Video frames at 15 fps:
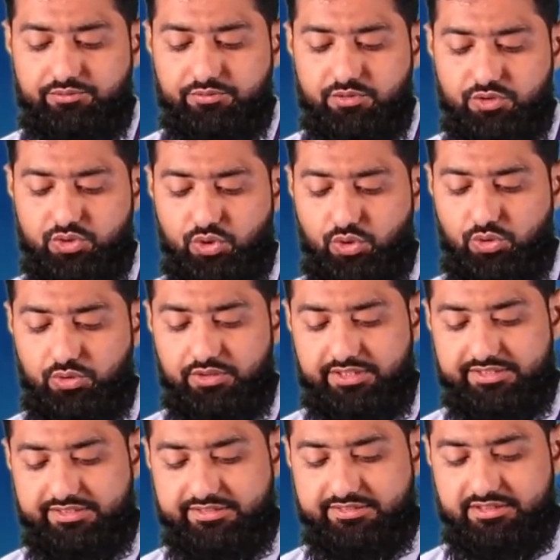So
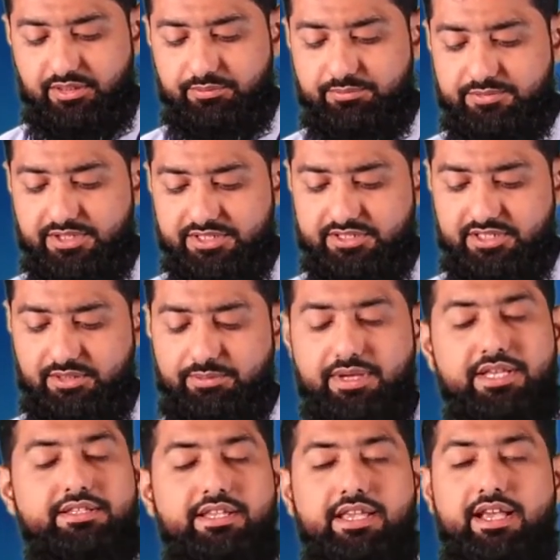this is the just a
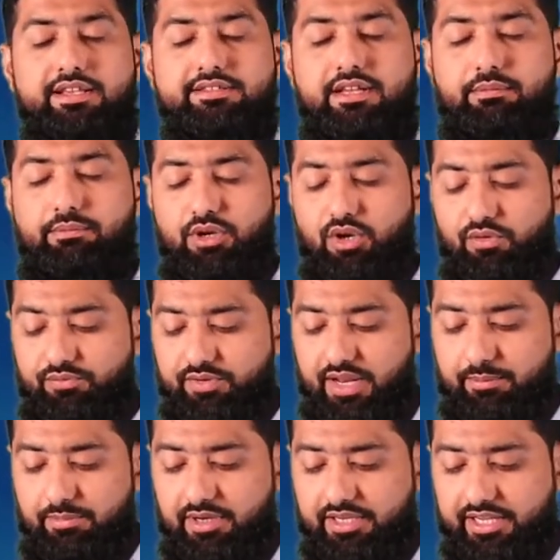basic example of
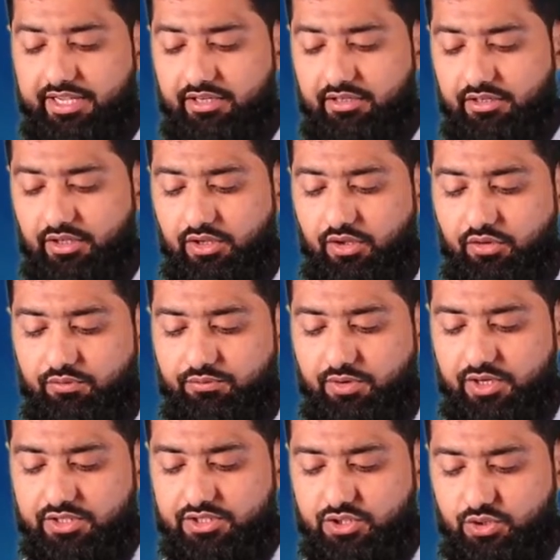table tag.
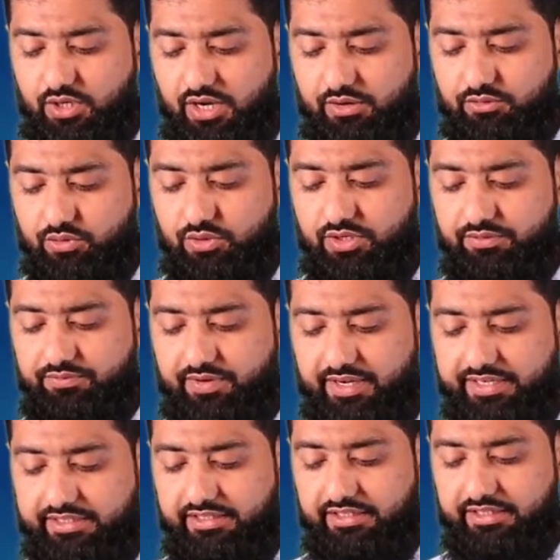First you have to
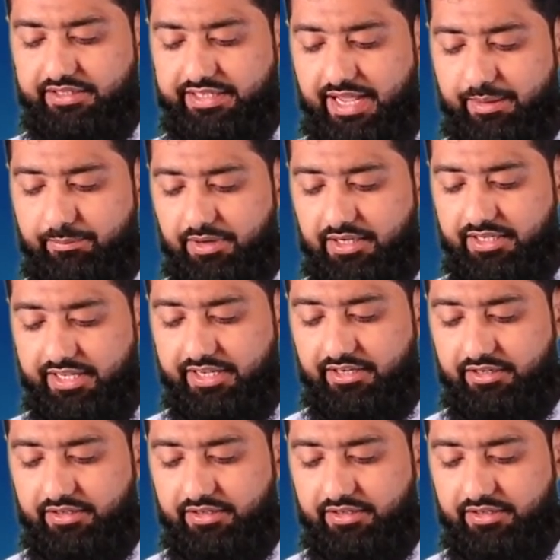define table tag.